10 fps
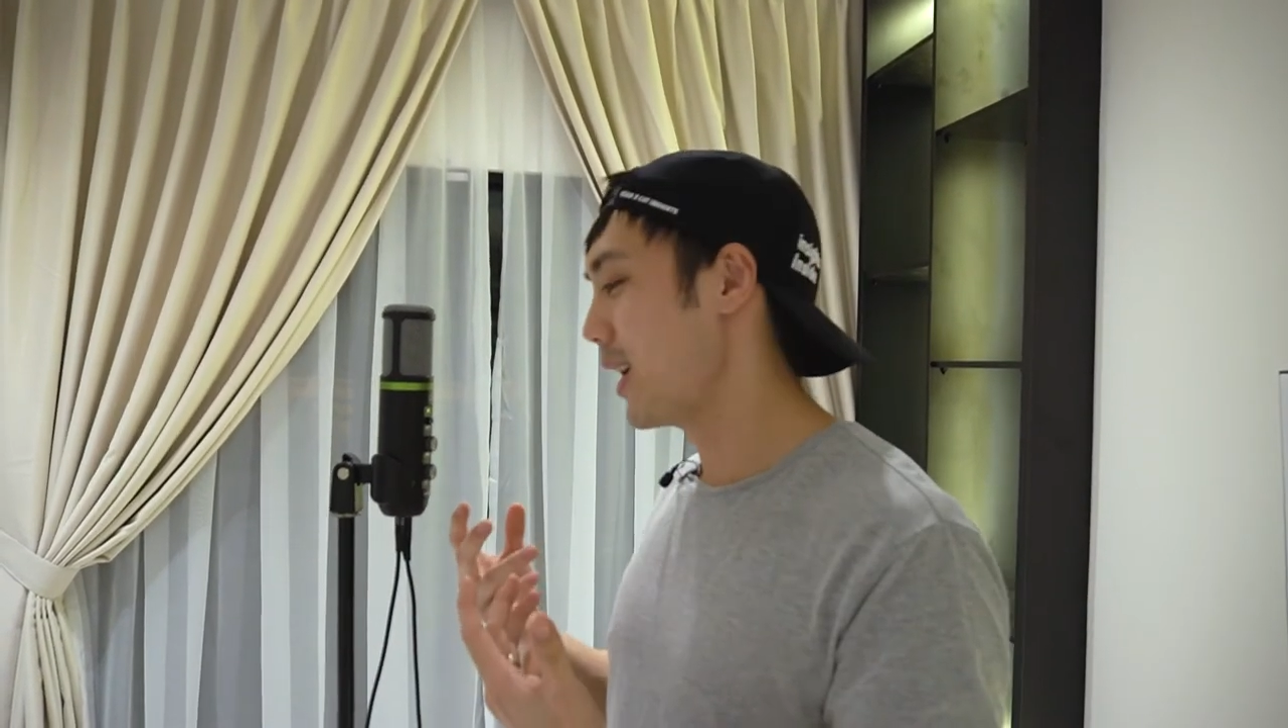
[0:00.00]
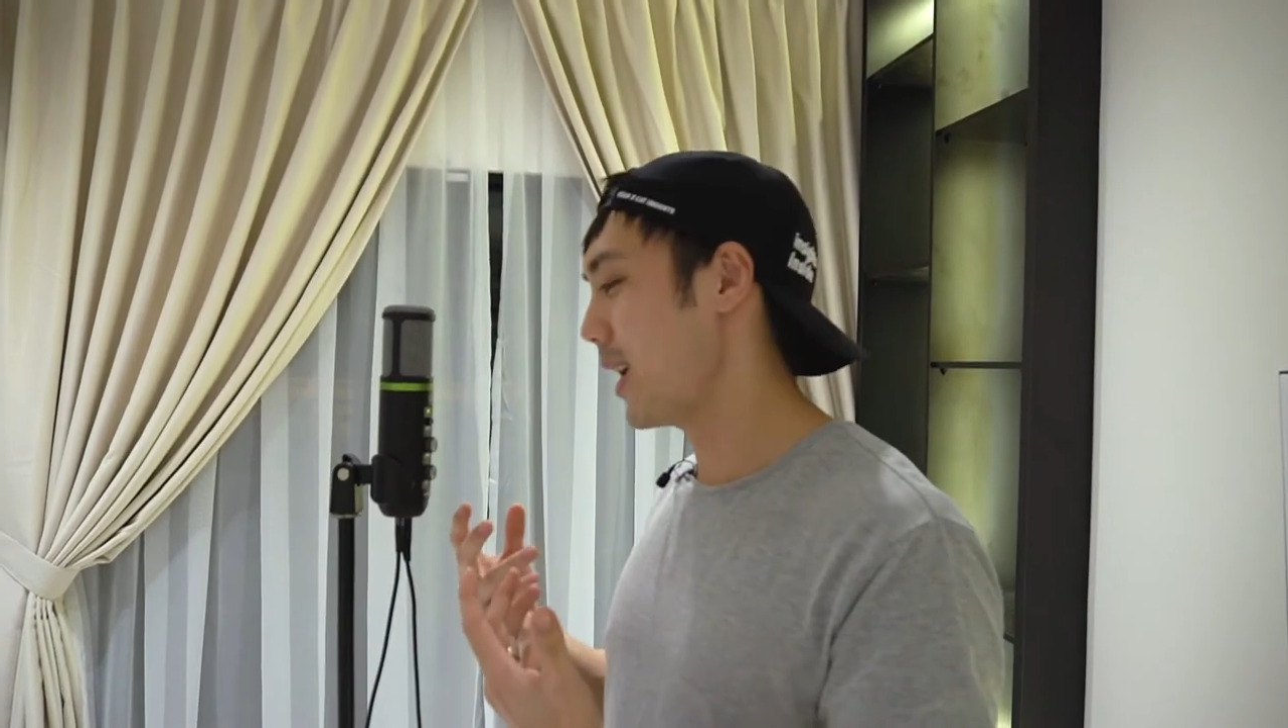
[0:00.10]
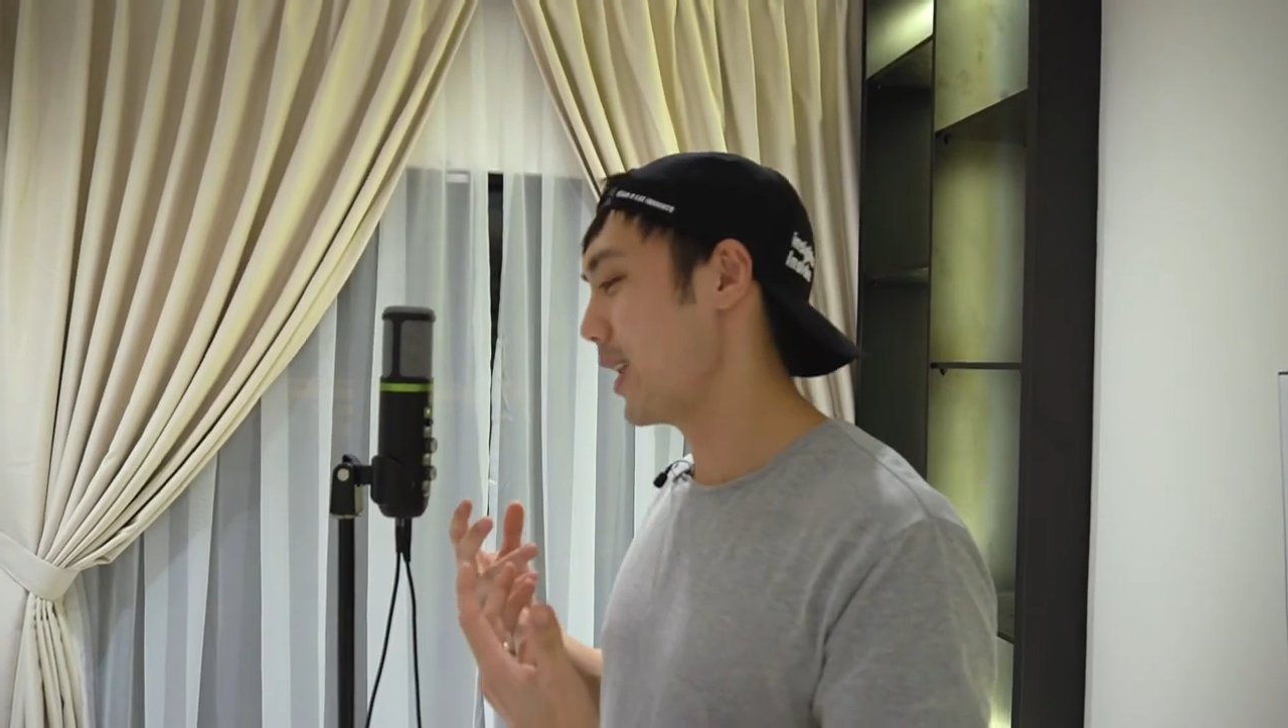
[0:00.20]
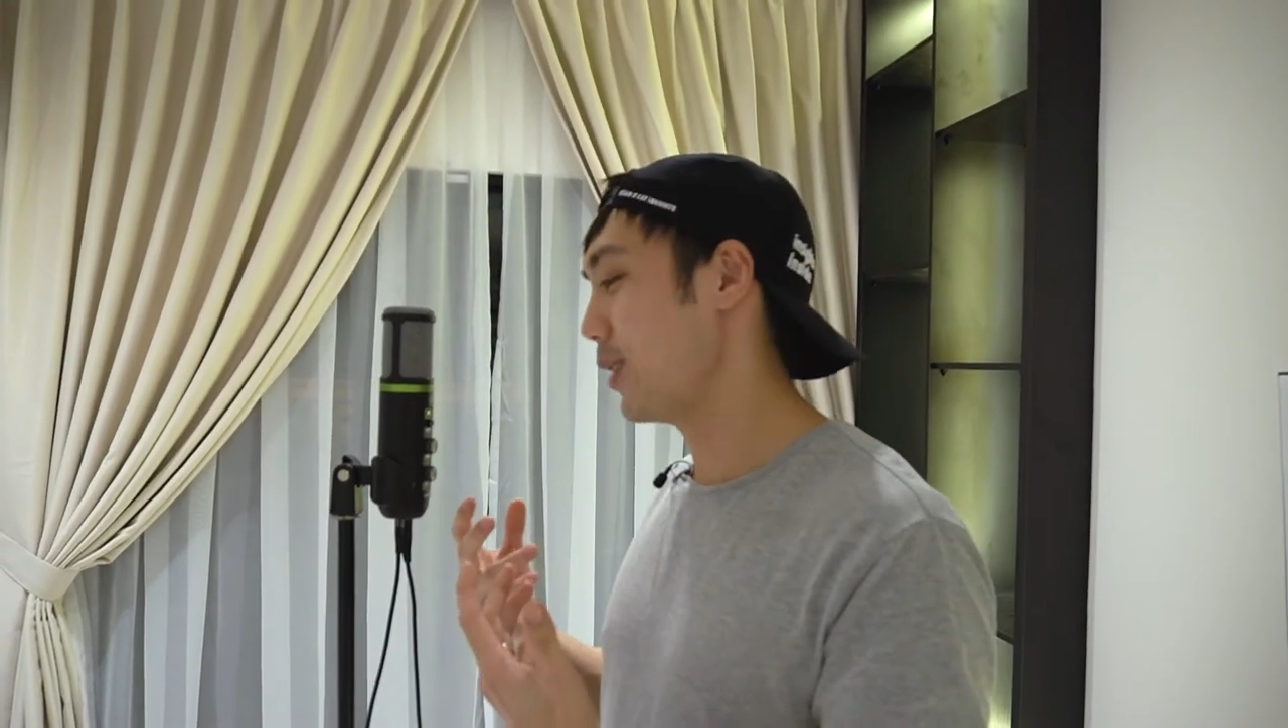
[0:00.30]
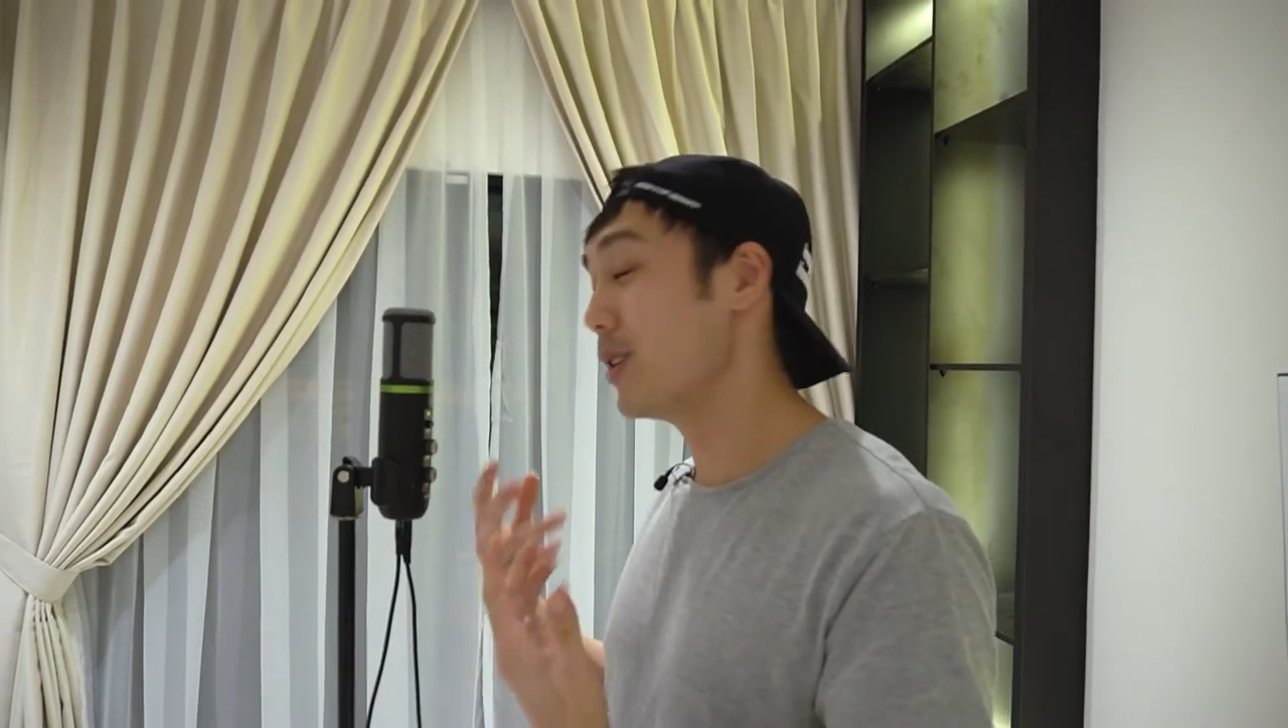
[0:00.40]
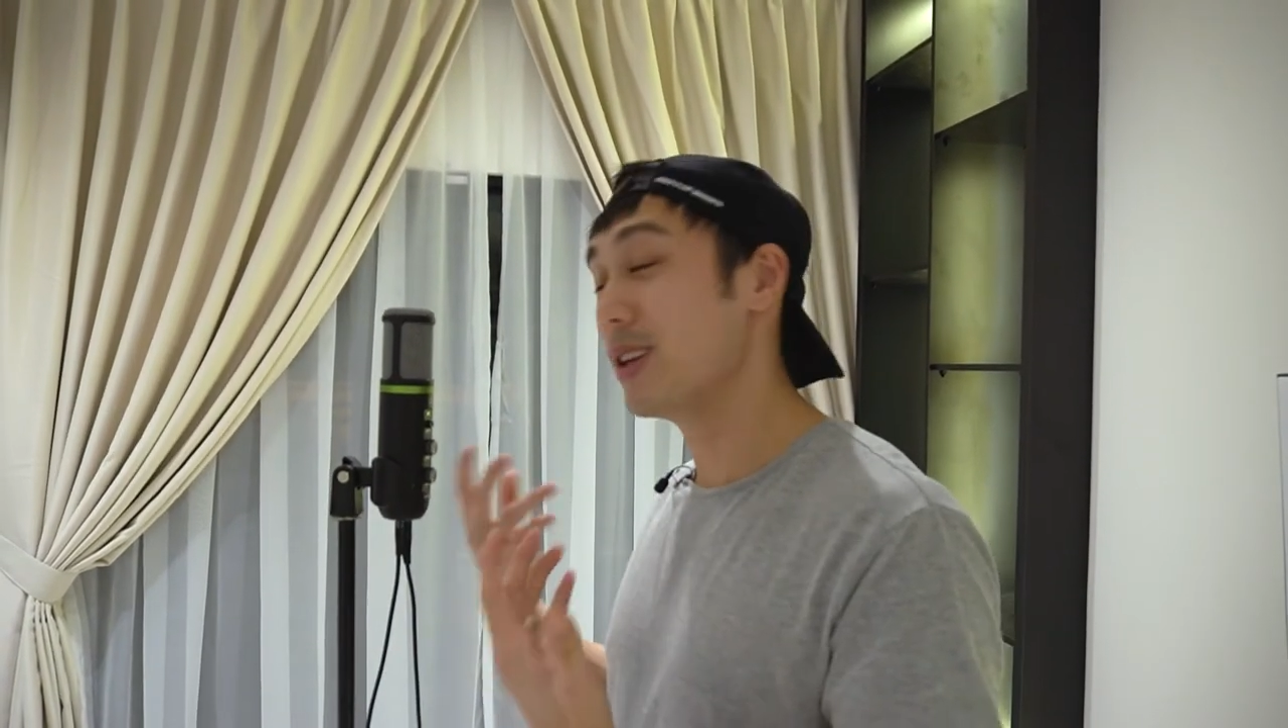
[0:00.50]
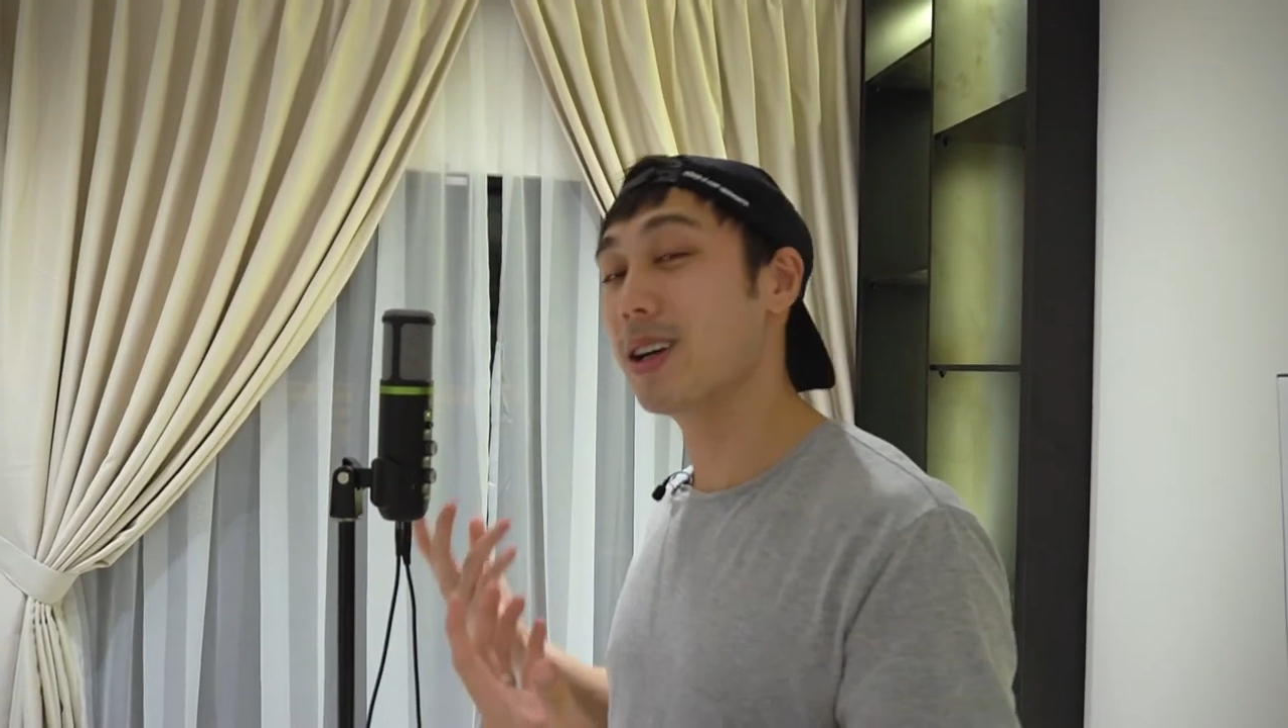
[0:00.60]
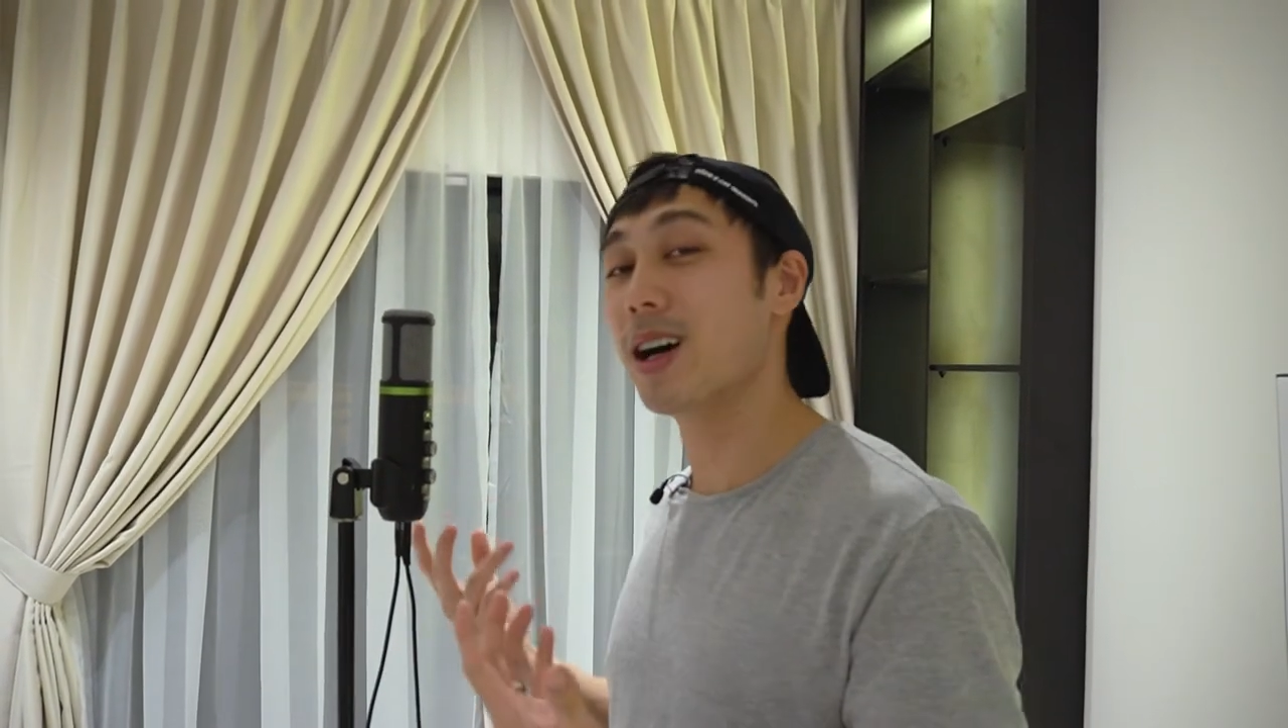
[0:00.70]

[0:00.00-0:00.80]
and let you hear